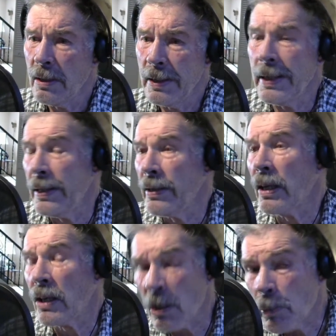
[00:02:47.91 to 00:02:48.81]
and a
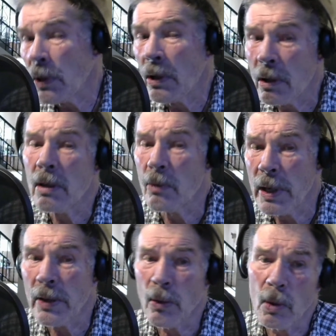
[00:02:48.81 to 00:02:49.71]
couple
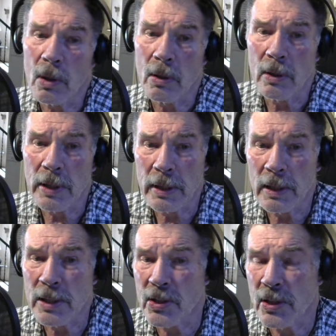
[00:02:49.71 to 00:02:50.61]
around the world that
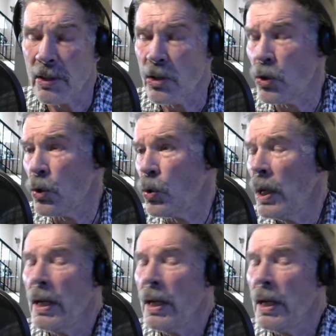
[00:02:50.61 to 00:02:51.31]
listen to